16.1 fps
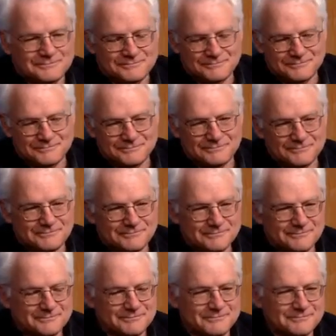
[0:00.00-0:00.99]

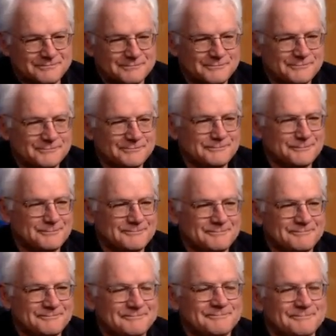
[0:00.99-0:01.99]

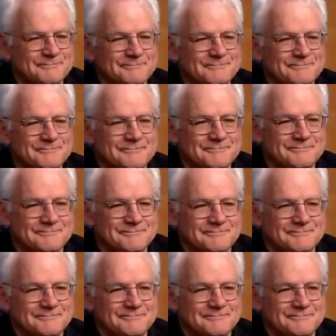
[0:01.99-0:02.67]
This person isn't speaking.